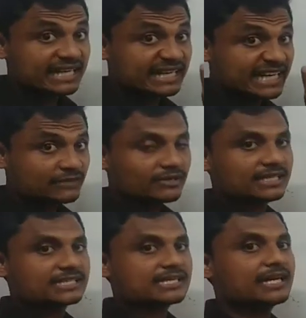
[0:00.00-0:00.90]
it will
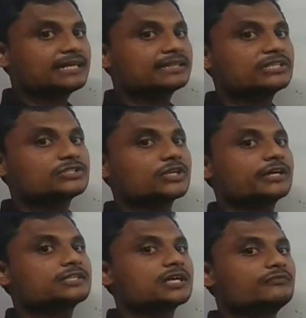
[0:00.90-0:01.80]
decide the
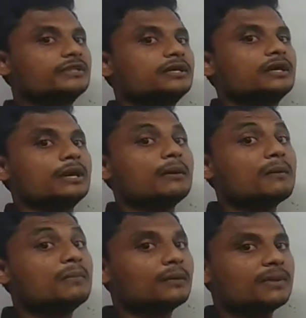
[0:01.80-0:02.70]
status of the
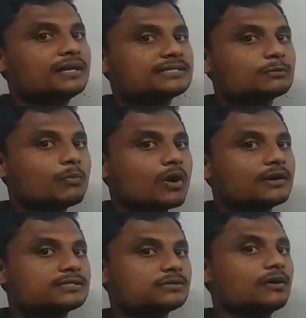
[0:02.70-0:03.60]
mammals,
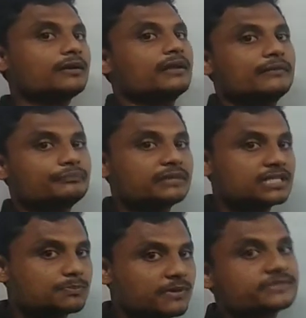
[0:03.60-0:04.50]
birds, or
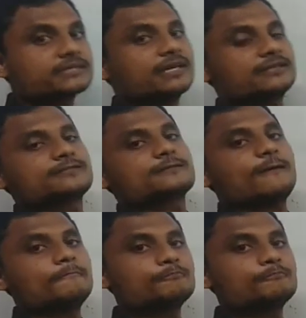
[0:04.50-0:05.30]
that species, guys.